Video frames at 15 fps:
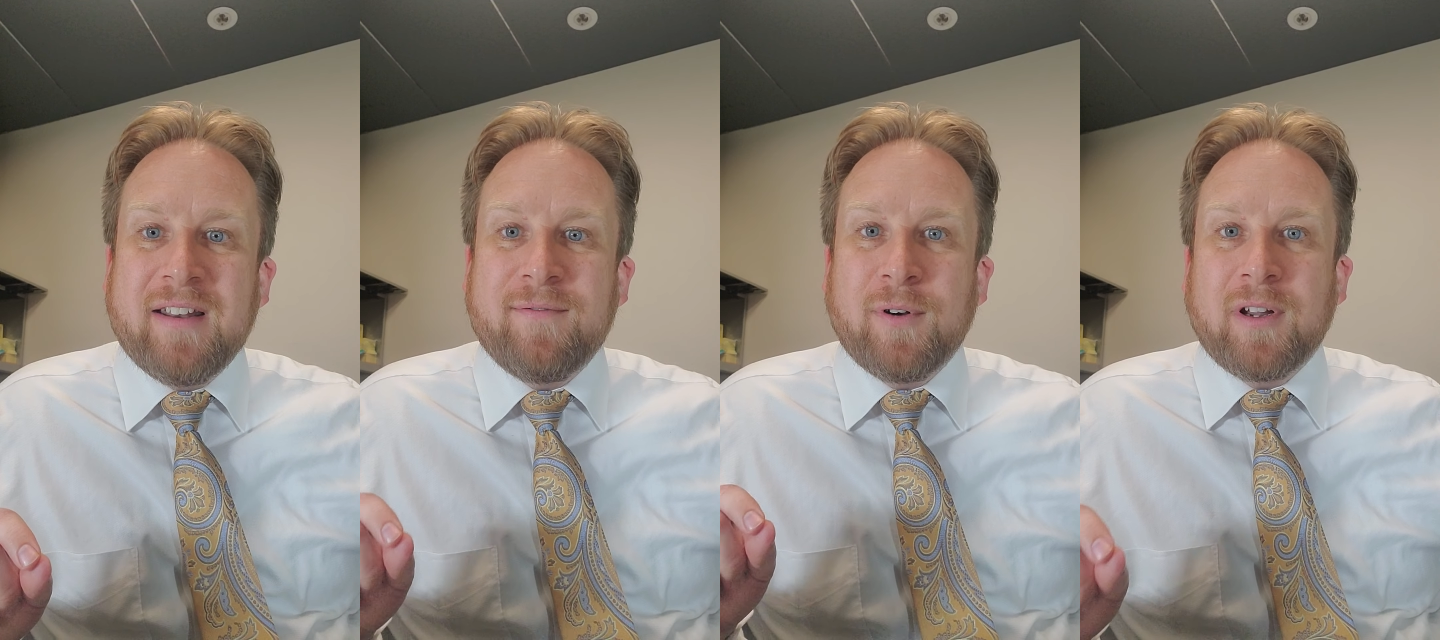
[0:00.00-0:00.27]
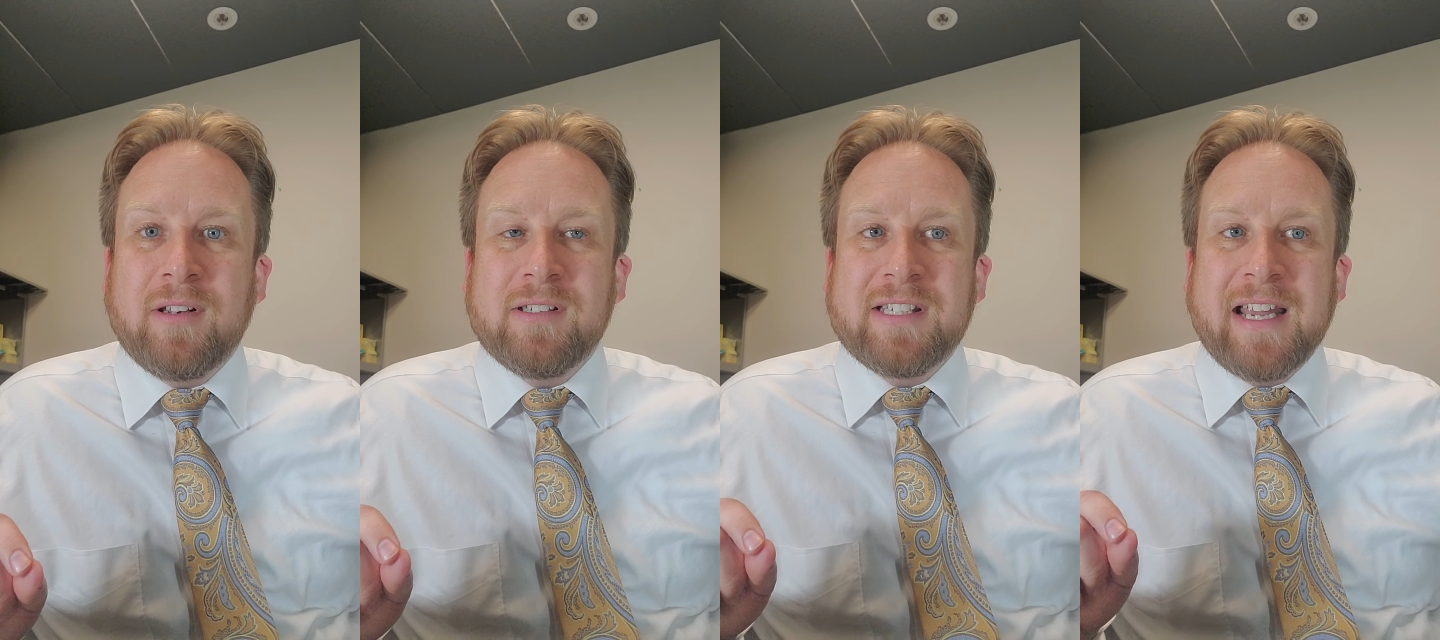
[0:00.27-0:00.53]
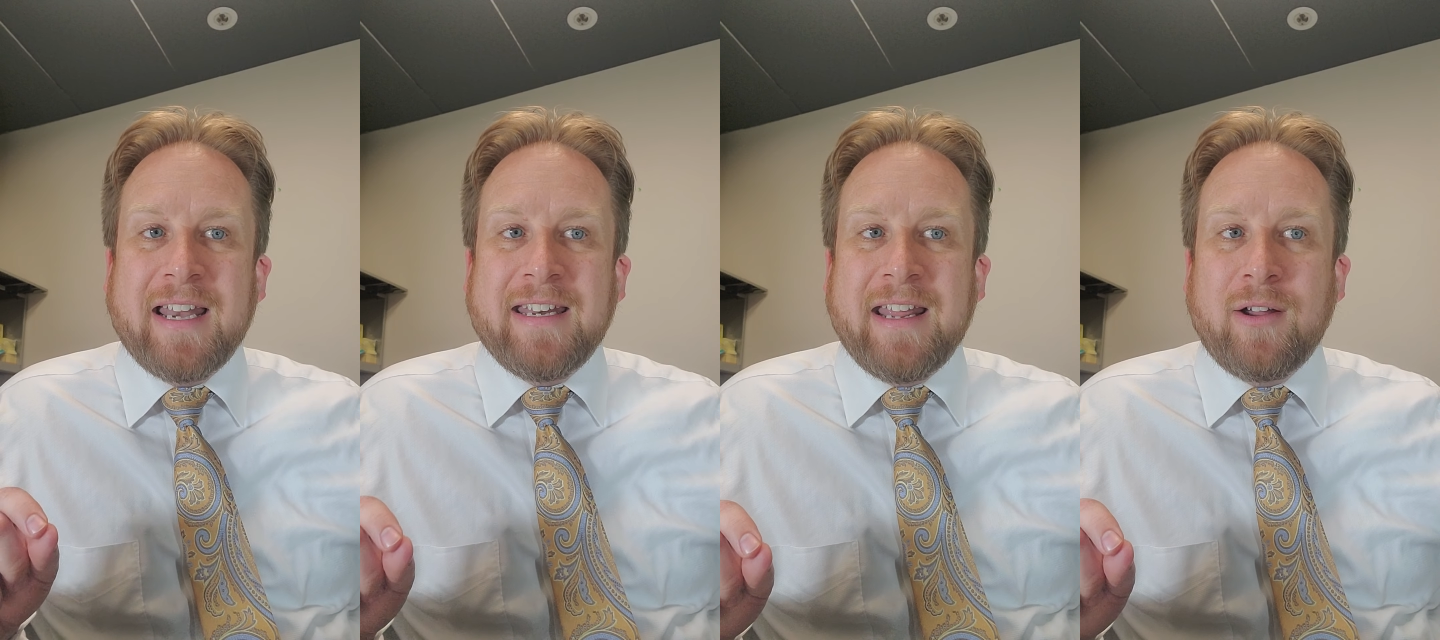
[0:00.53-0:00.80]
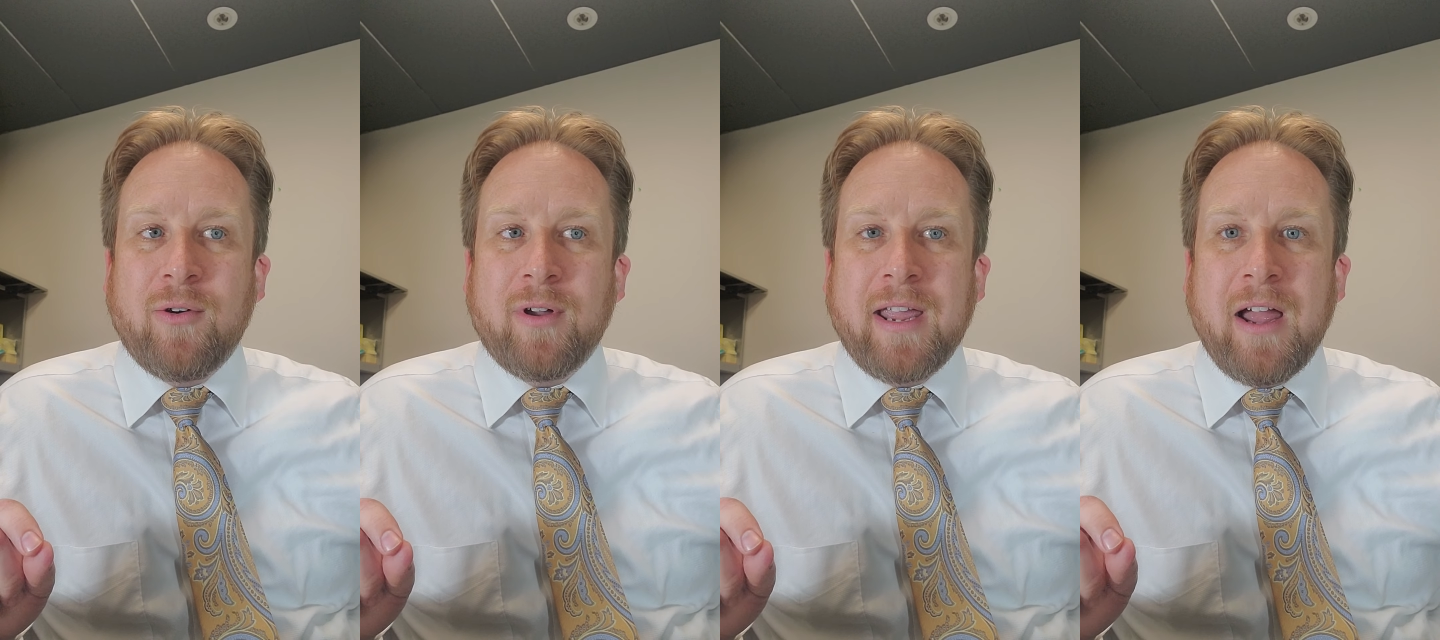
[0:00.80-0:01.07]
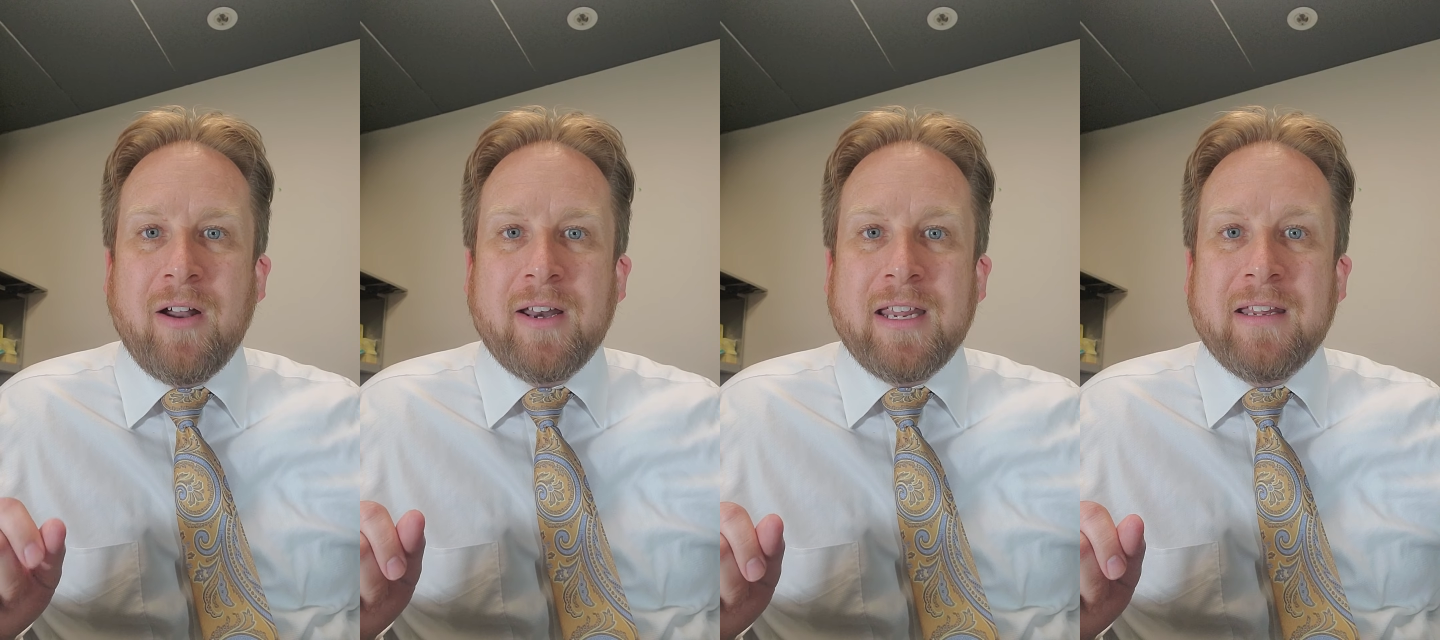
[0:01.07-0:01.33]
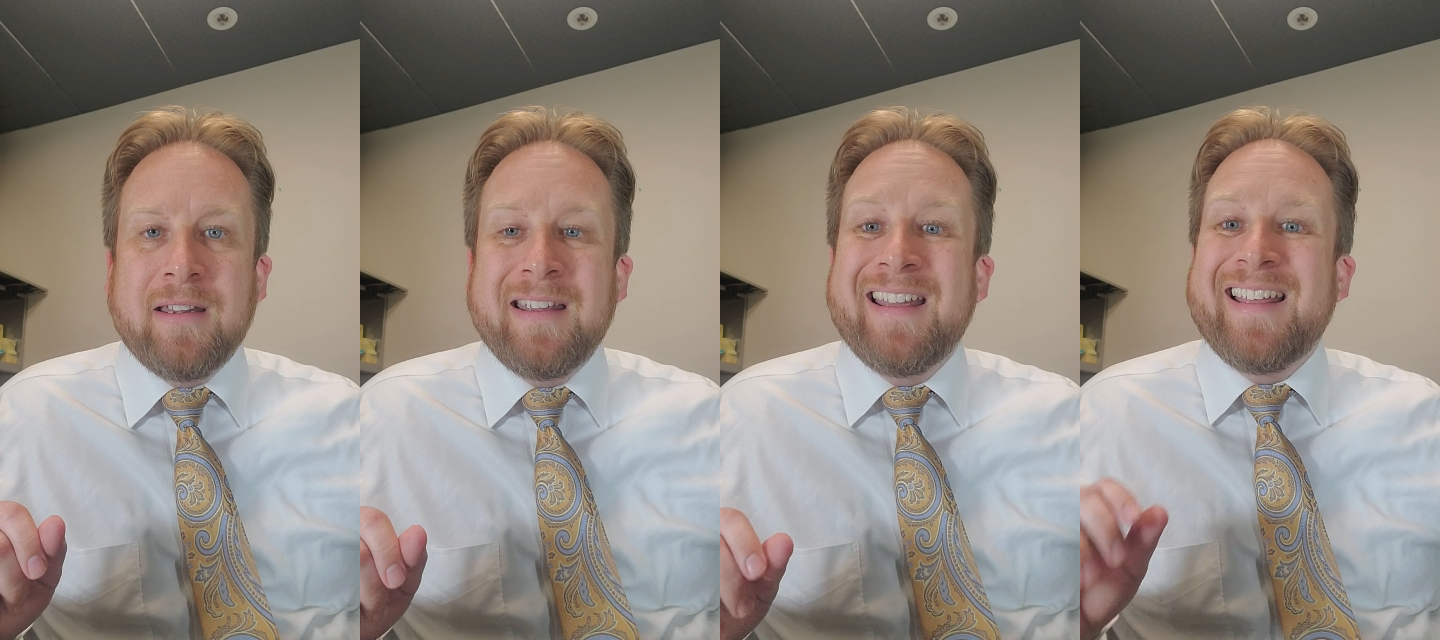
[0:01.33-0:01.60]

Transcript: for San Diego County.